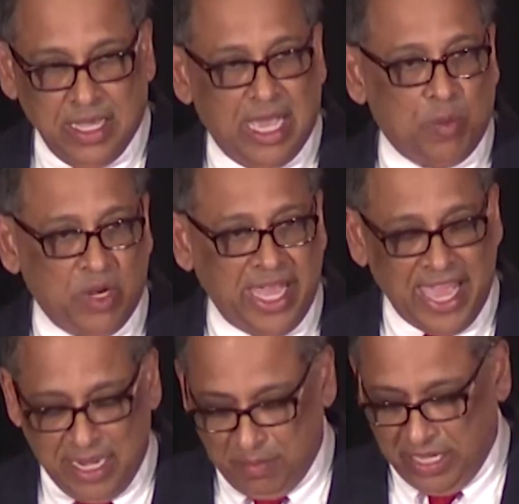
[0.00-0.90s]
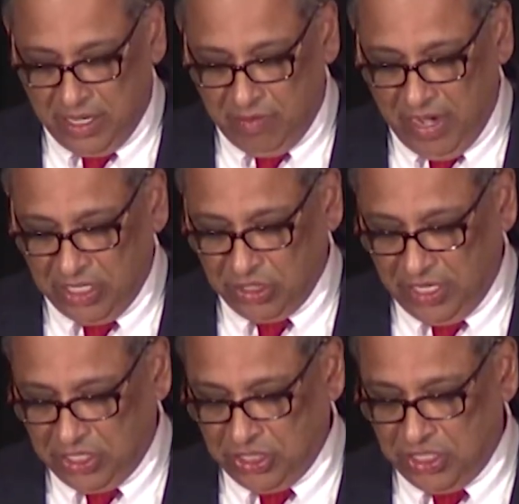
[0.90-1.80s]
I want to add my
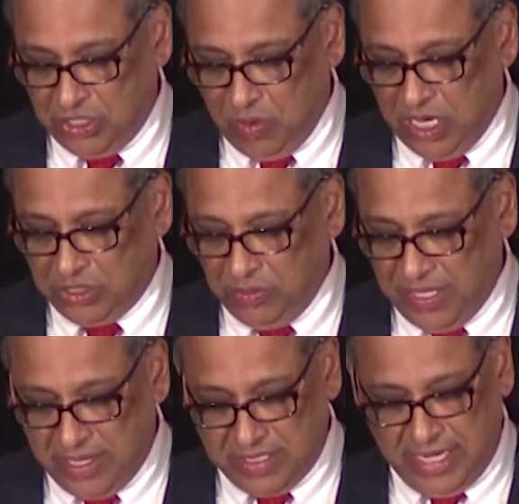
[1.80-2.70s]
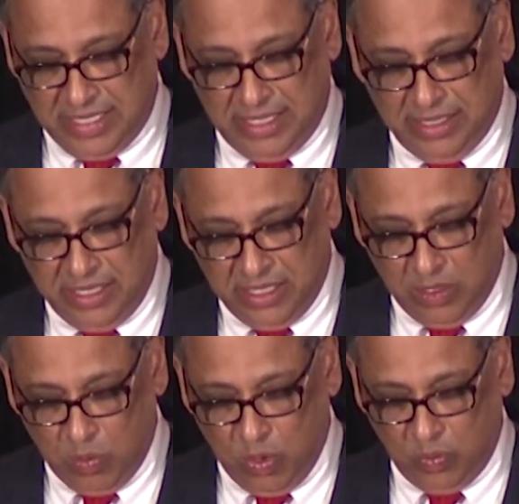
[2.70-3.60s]
congratulations to our 2018 Lindner
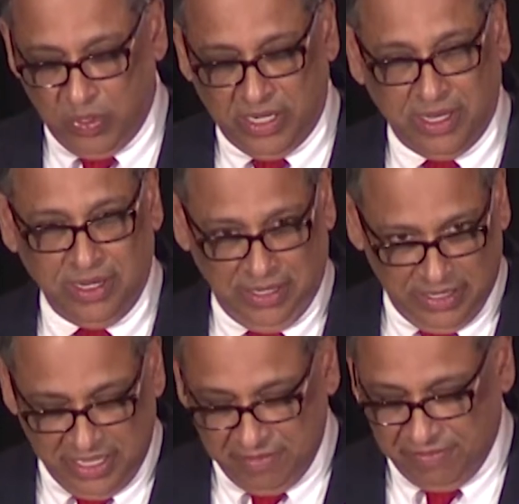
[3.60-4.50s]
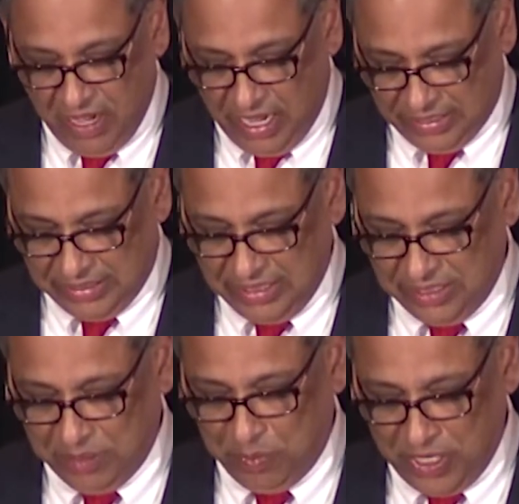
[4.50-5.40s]
Award winner, Lee Fox,
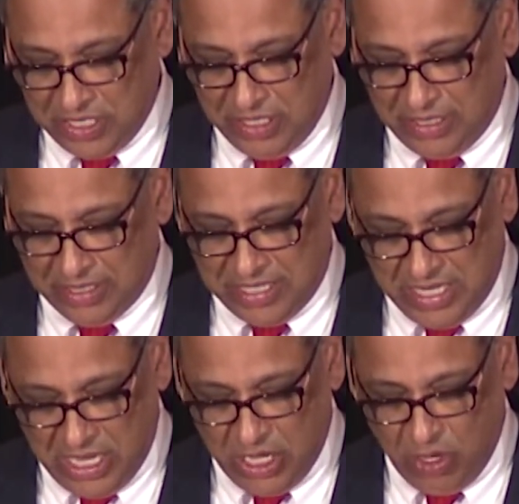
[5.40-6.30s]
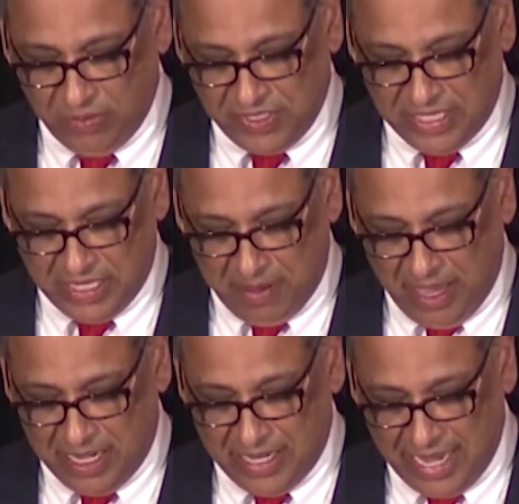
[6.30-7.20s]
the president and CEO of
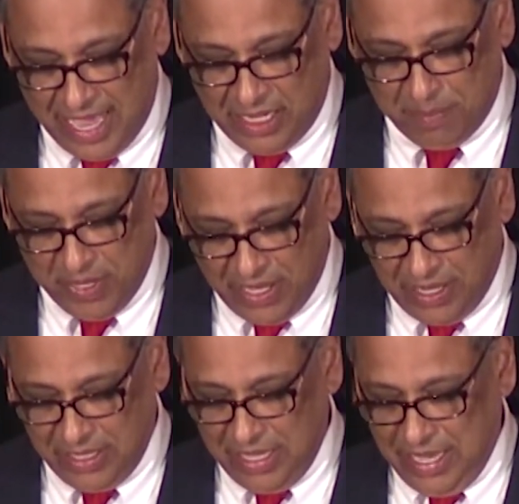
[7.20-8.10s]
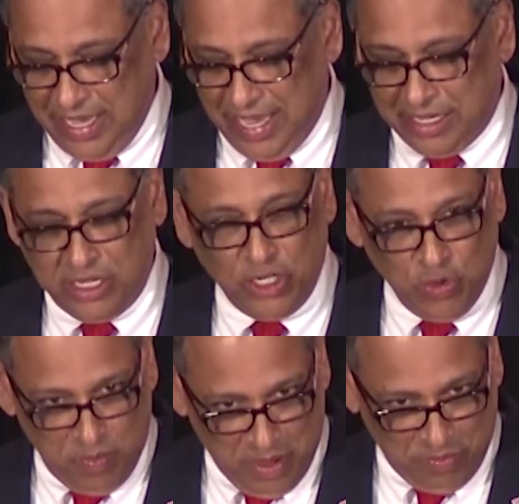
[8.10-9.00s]
Cincinnati Bell, and a
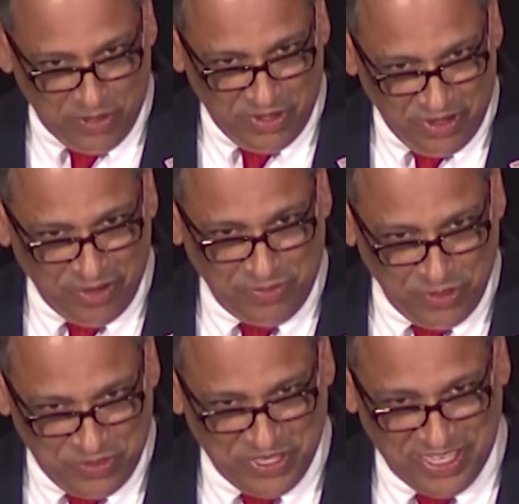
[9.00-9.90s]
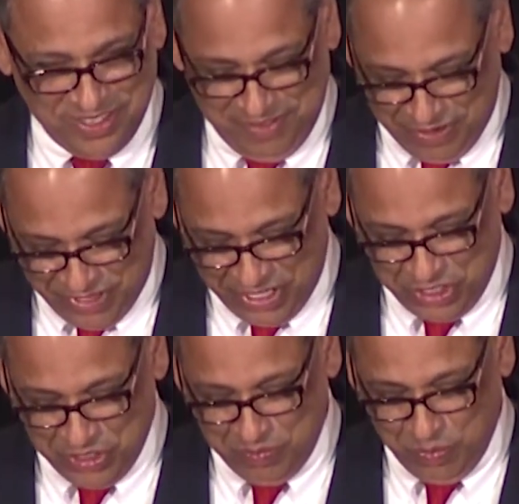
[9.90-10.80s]
new member of UC's
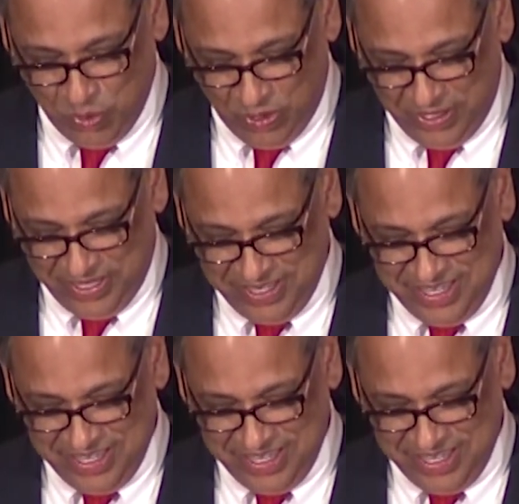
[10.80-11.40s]
Foundation Board.